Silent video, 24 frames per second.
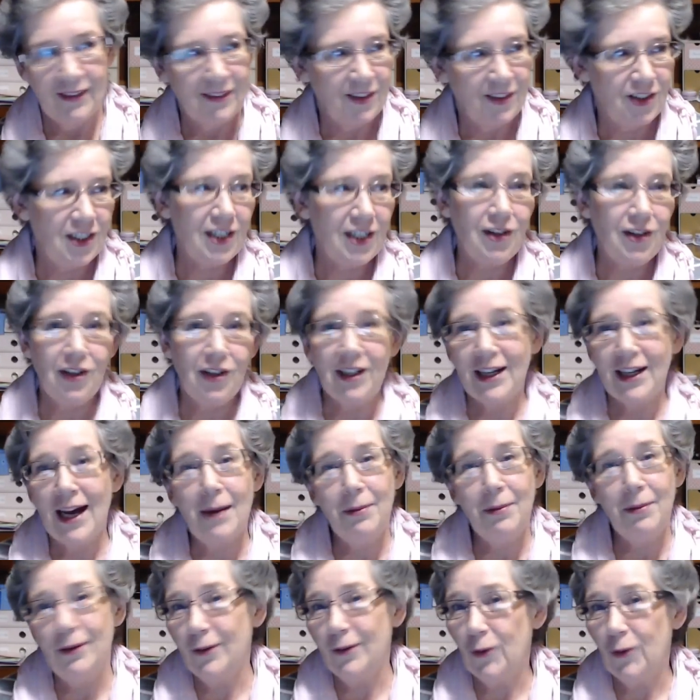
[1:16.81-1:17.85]
She got a
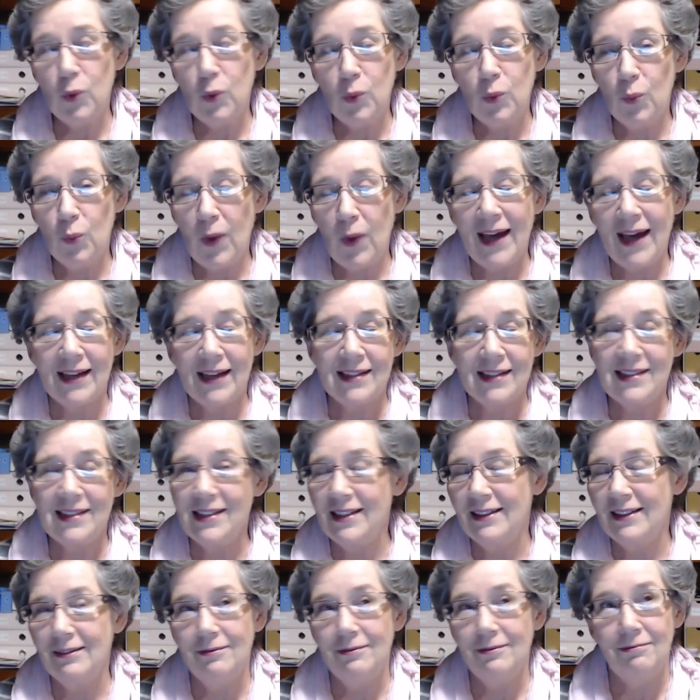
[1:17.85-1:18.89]
couple of good whacks
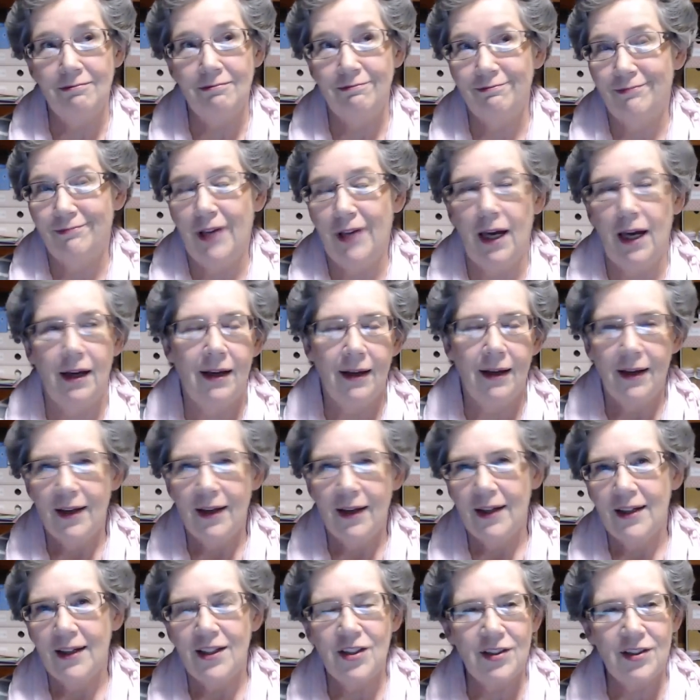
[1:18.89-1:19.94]
in.
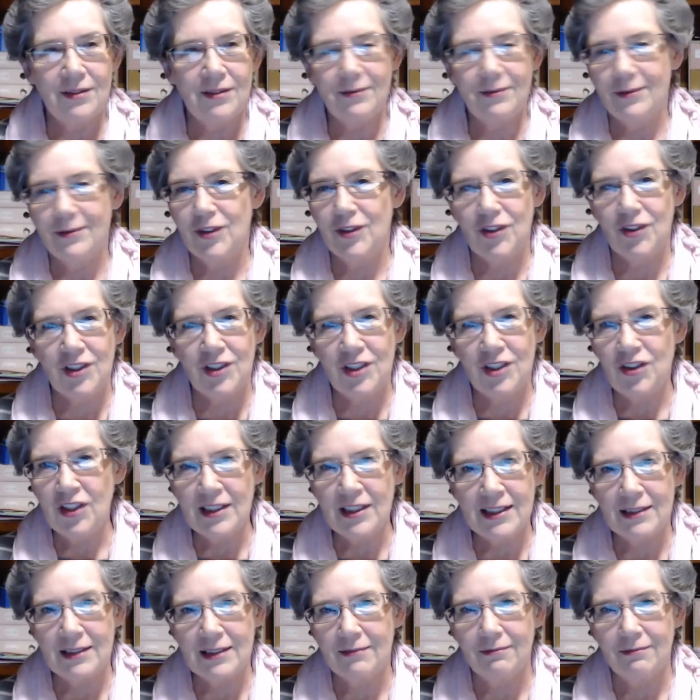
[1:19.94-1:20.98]
She
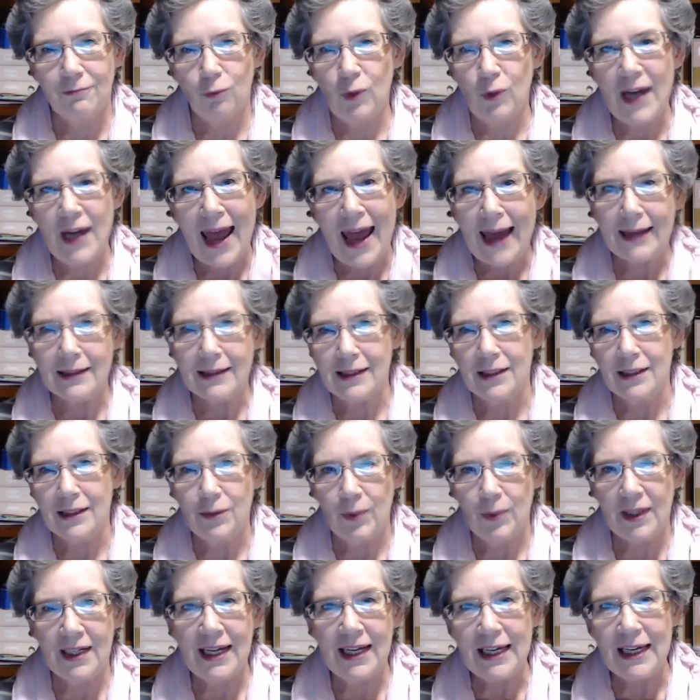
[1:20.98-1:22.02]
just reacted.
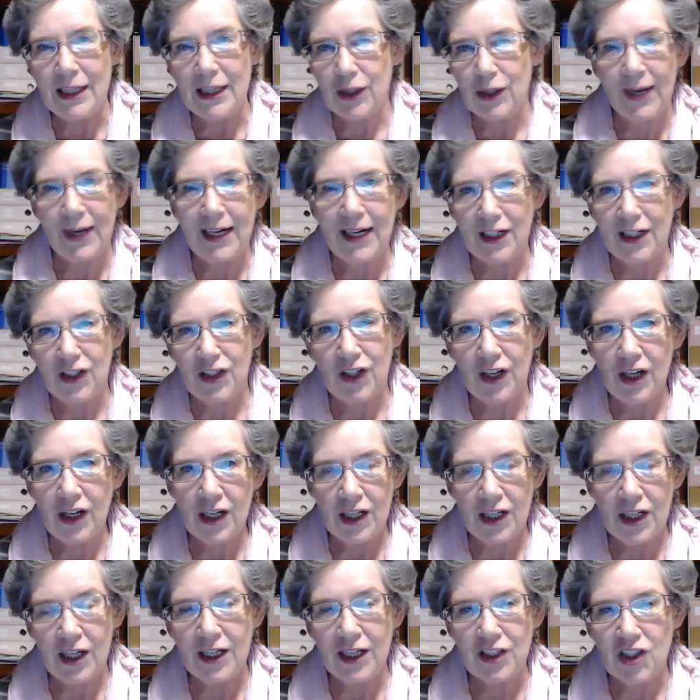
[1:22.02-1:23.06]
When he threatened
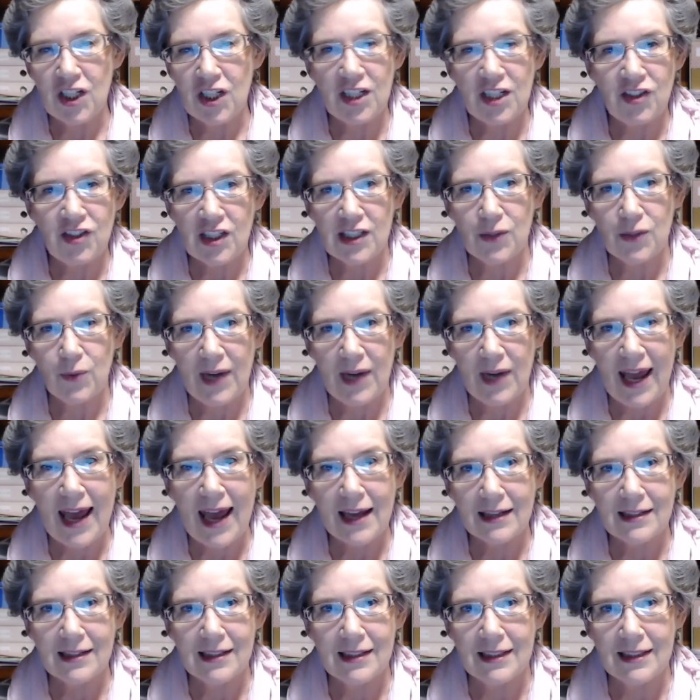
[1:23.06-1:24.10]
her, she just
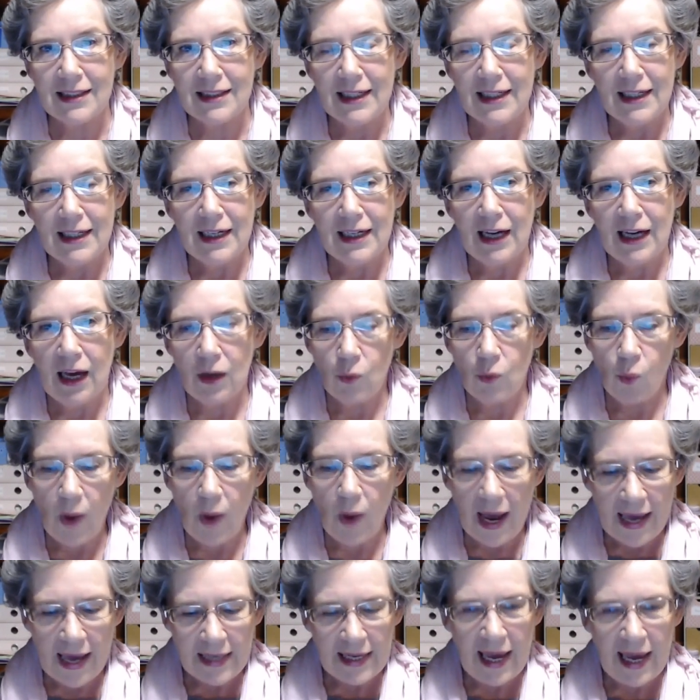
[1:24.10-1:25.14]
reacted. And
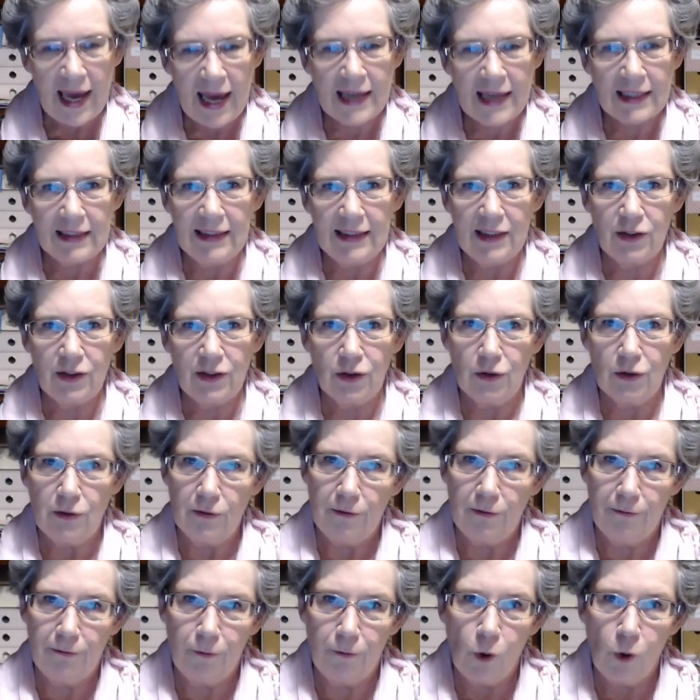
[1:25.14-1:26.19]
Wayne had a
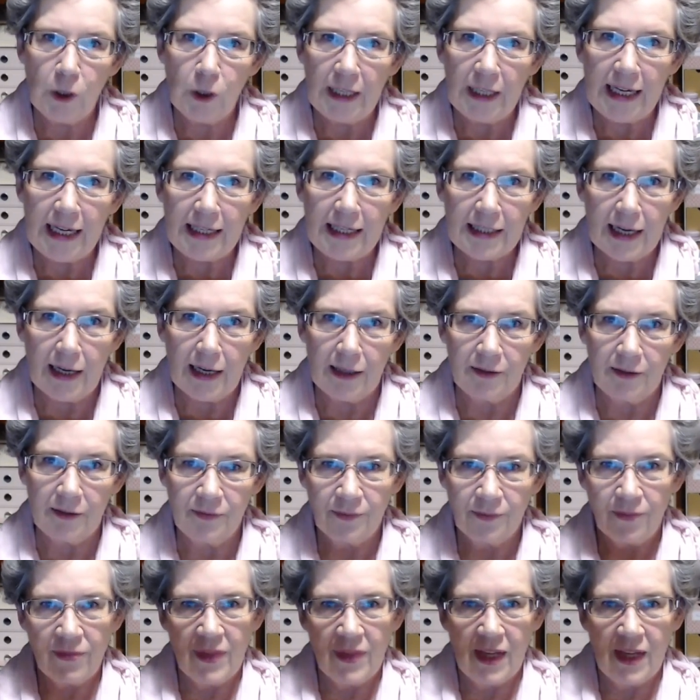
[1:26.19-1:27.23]
little 4-liter
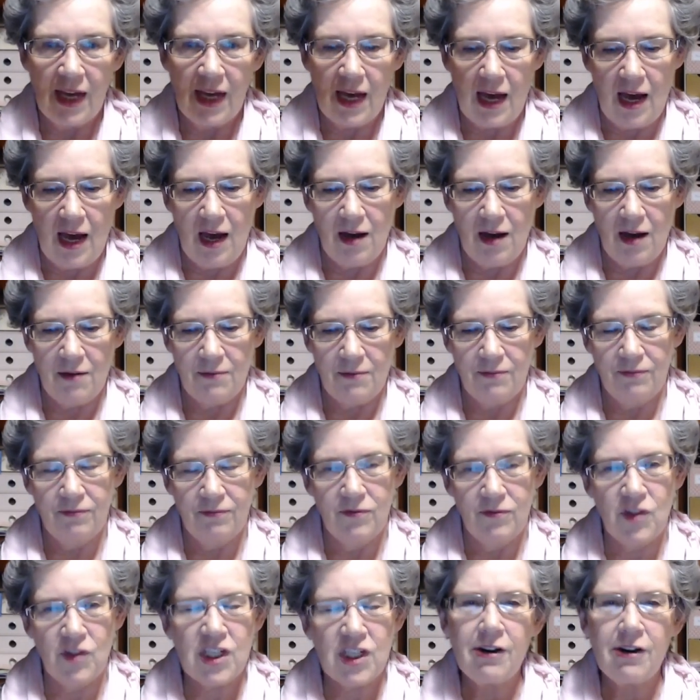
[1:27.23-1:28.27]

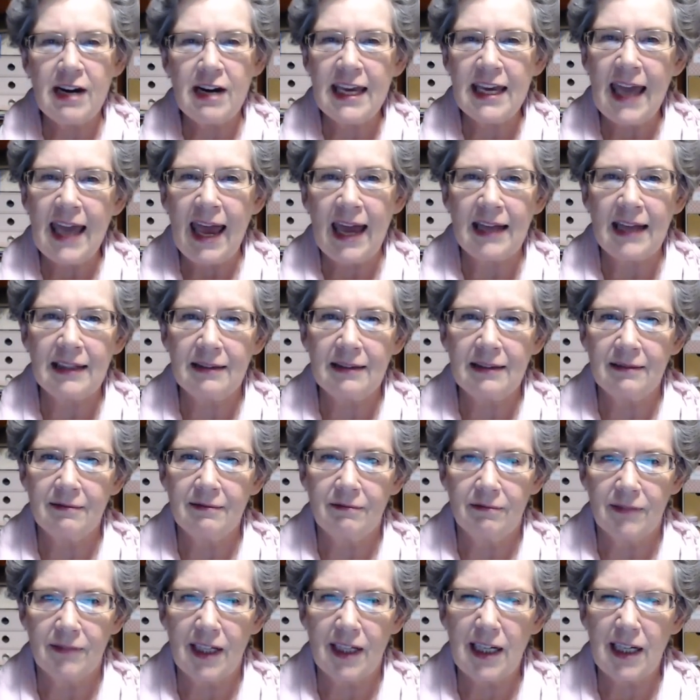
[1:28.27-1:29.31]
jerry can
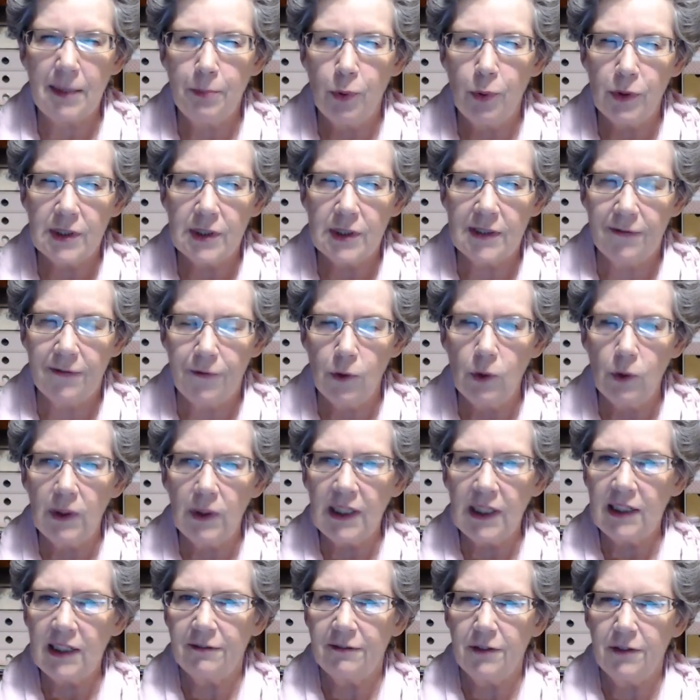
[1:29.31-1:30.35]
that he puts fuel
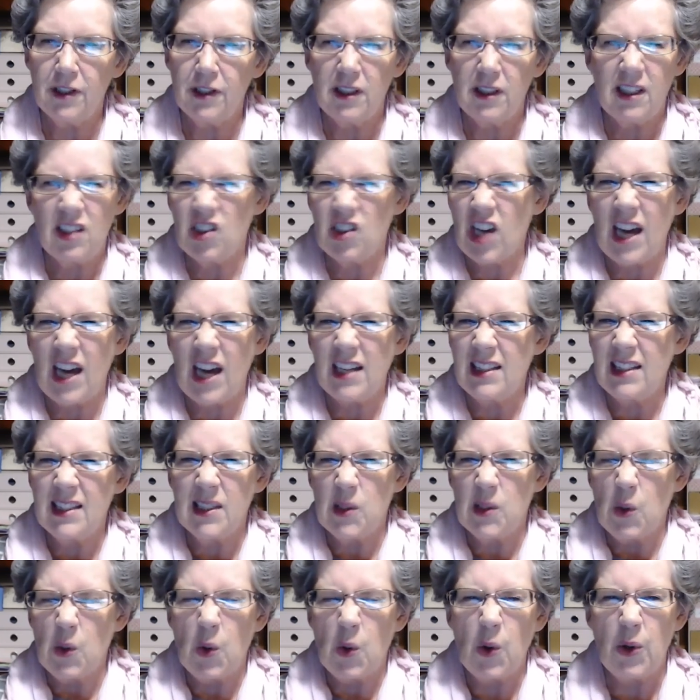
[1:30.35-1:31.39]
in for the
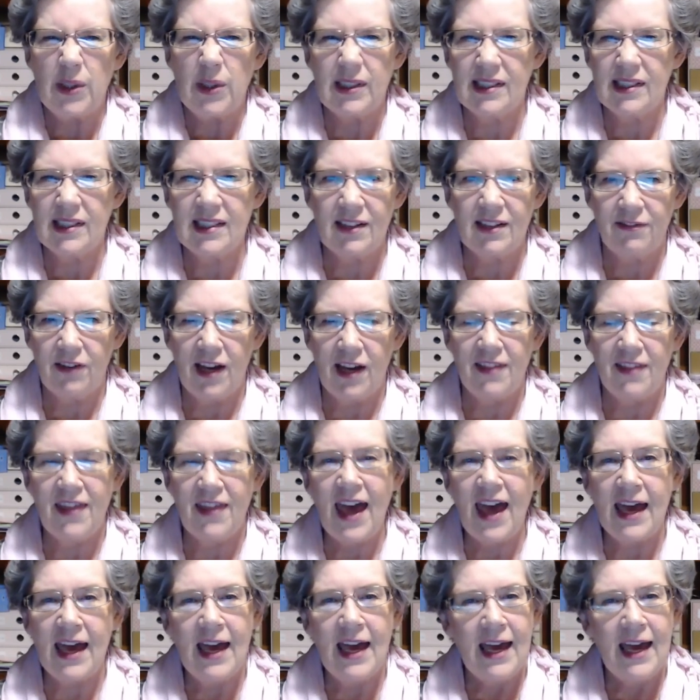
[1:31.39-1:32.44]
chainsaw and stuff like
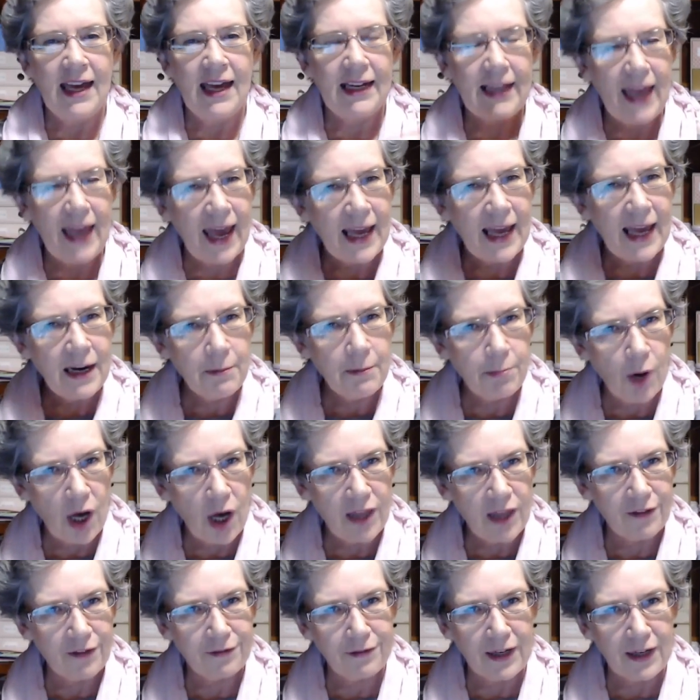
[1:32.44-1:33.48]
that. And he had it by
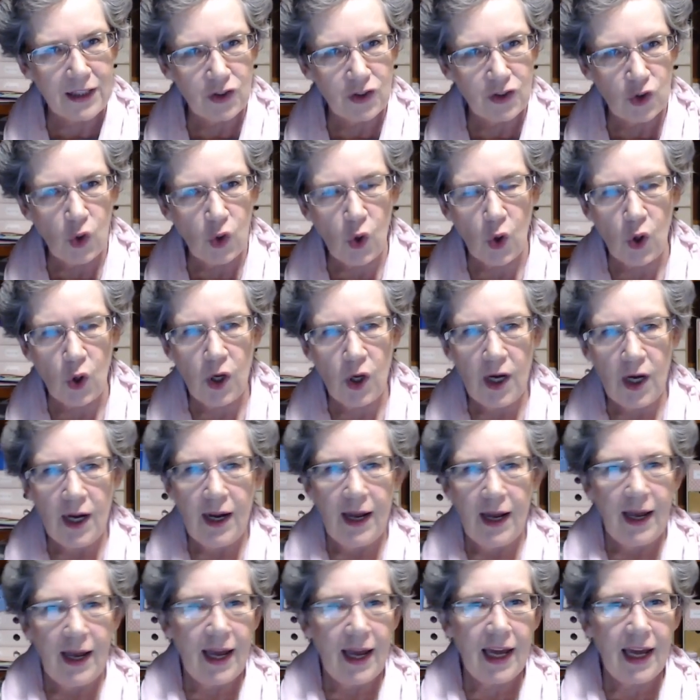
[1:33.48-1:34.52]
the front door,
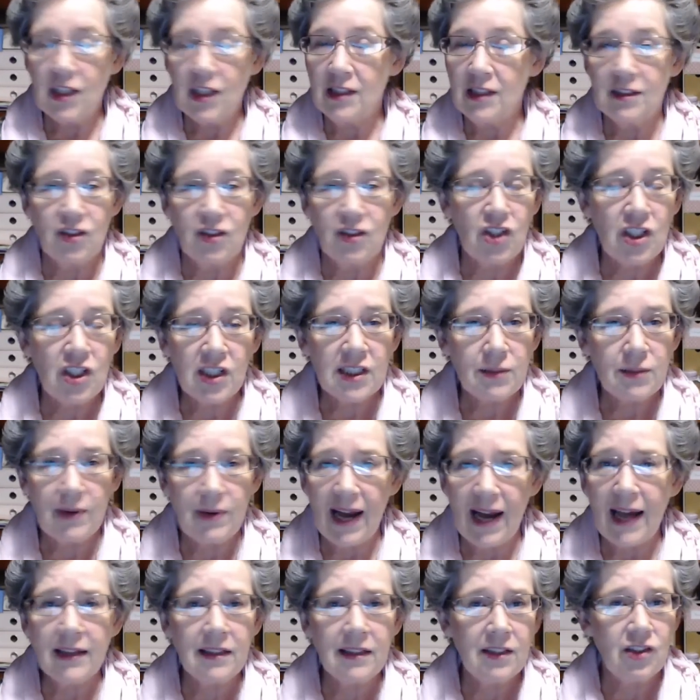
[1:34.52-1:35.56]
and she just
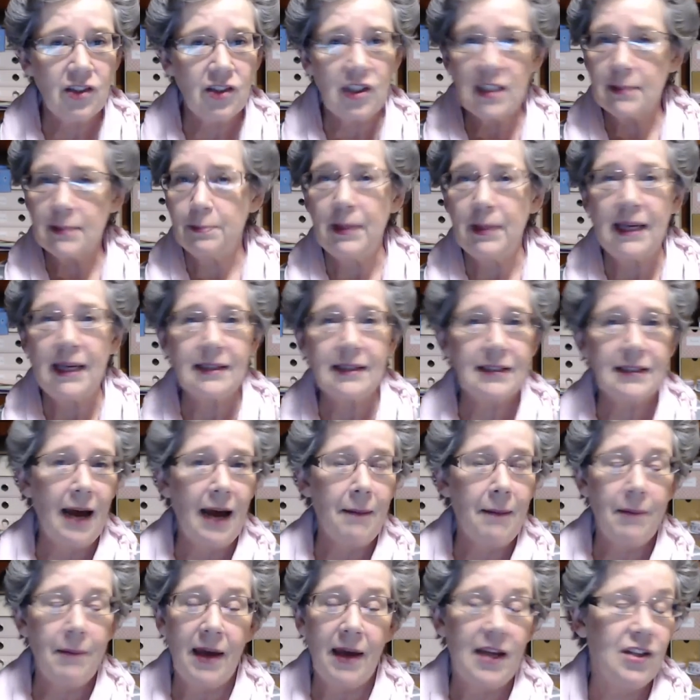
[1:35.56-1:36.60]
reacted. She just picked it
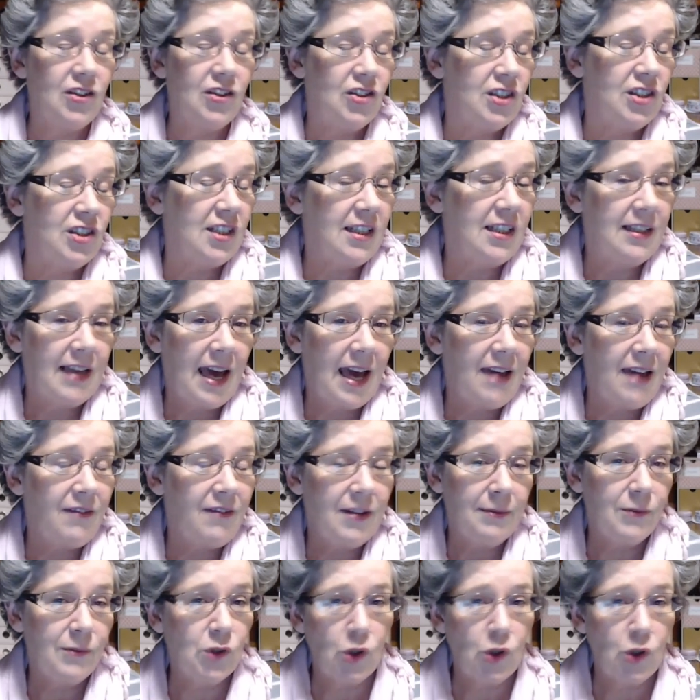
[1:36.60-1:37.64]
up and she gave
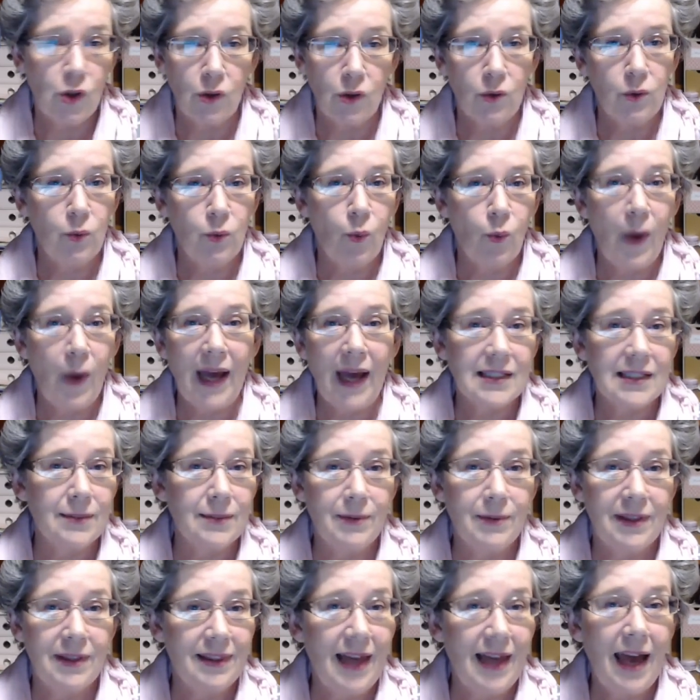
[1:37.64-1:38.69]
him 2 good whacks
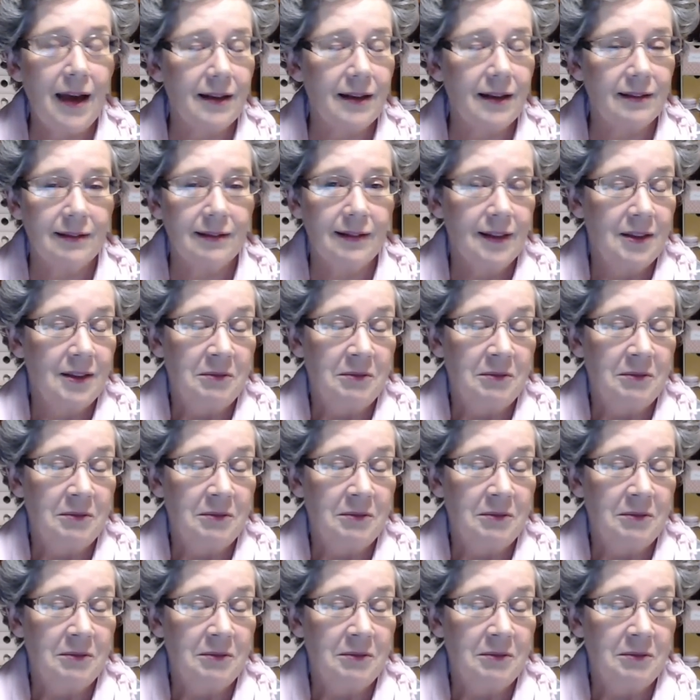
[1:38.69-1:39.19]
with that,